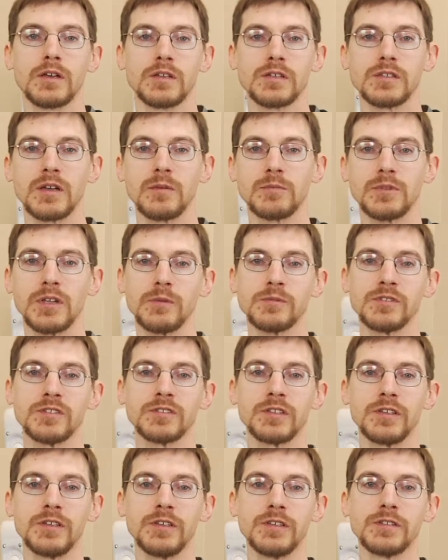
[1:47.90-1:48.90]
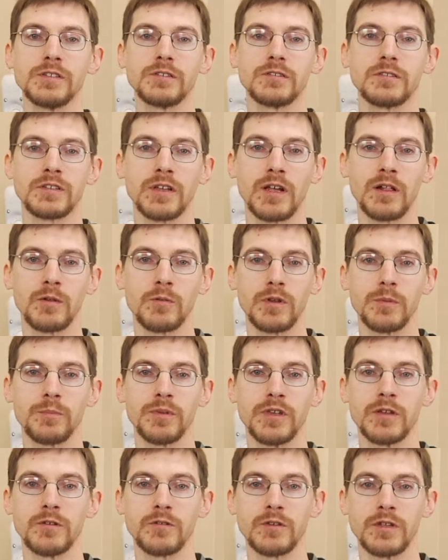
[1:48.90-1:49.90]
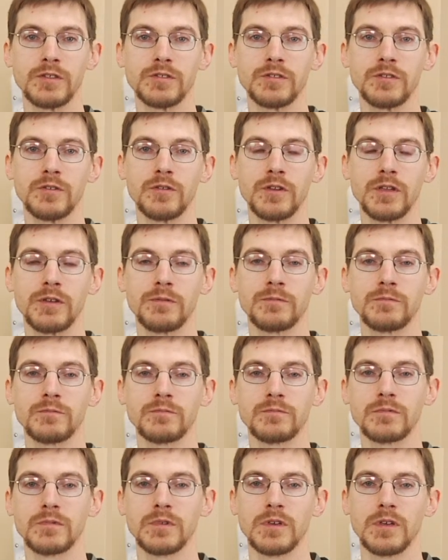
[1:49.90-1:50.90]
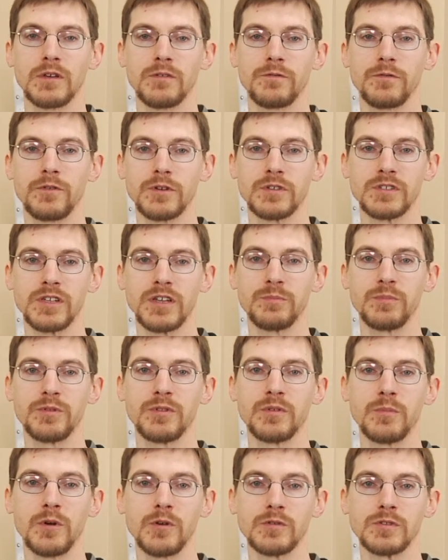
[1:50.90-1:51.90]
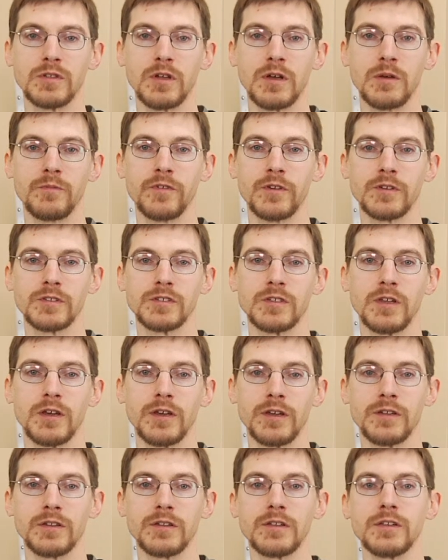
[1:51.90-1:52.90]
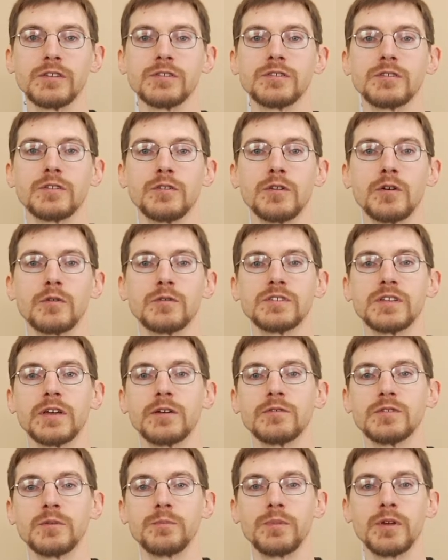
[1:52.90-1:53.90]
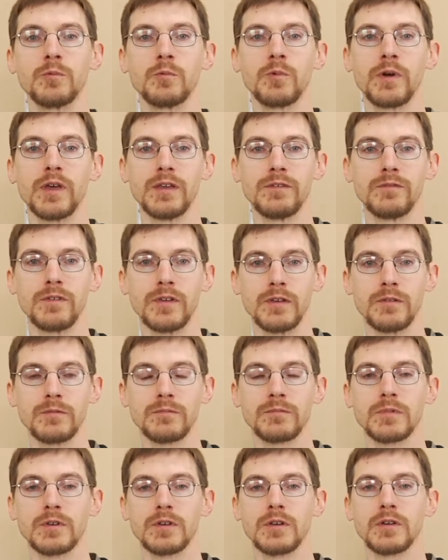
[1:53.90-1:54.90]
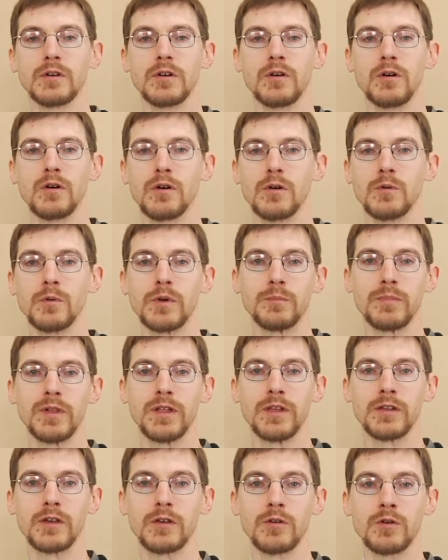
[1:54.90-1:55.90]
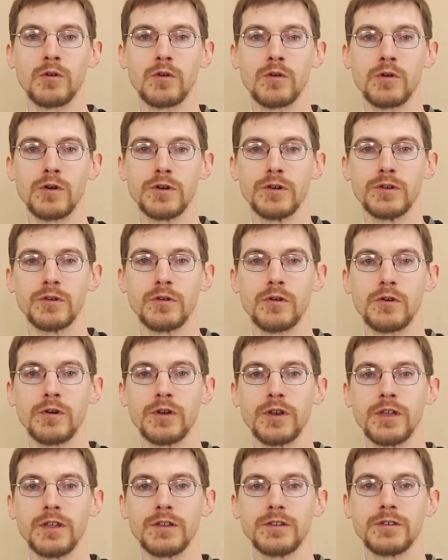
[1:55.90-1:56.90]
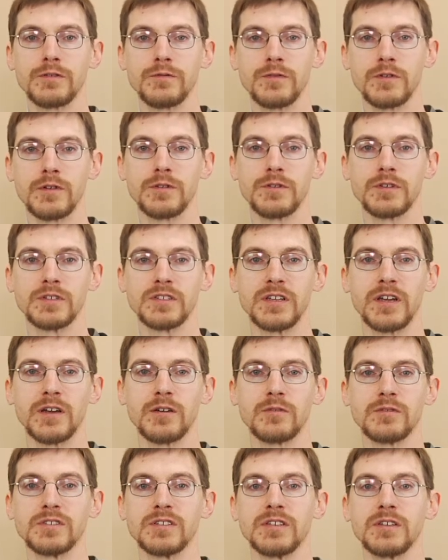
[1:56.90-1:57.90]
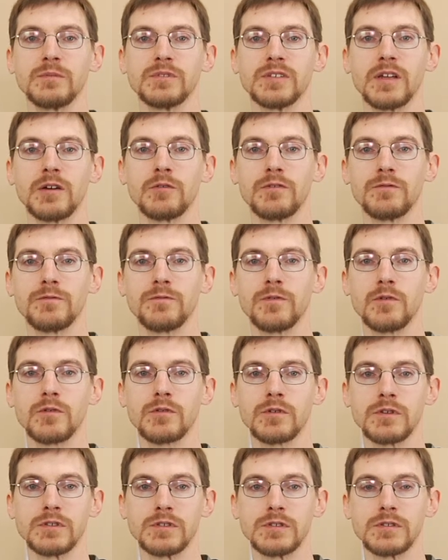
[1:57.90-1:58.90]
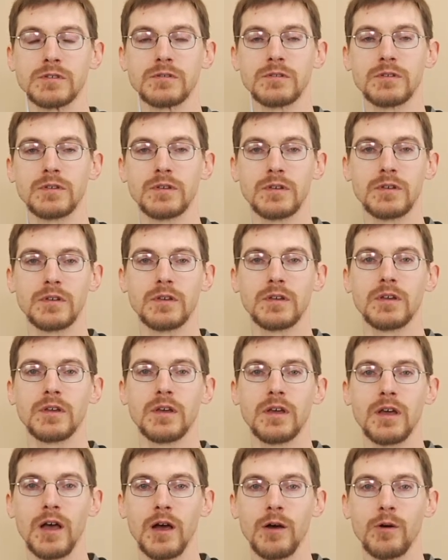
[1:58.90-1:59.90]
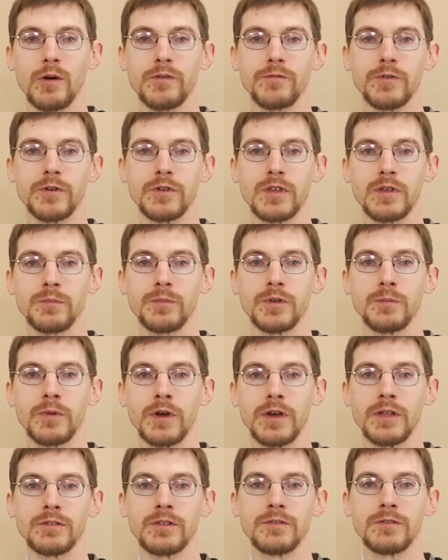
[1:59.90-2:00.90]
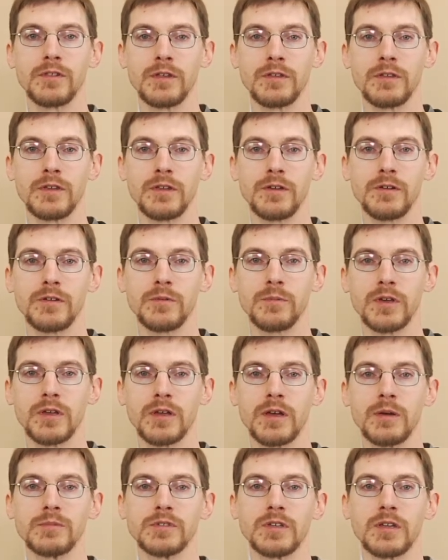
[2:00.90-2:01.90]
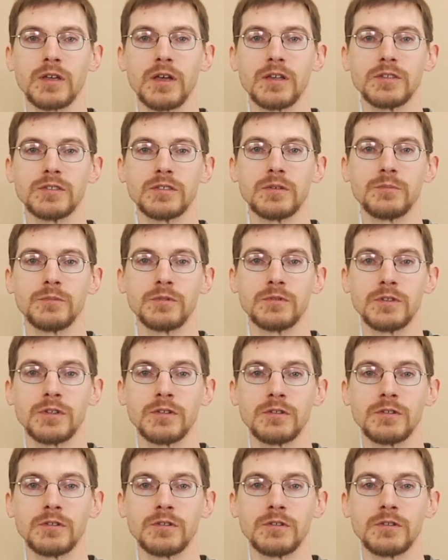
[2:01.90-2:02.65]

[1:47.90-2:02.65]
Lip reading: Sometimes it's easy to tell when a piano needs tuning. For example, the most obvious sign is the note sounds a bit wavy, or when playing a chord or an interval, the sound seems out of focus. However, keep in mind that the ear becomes accustomed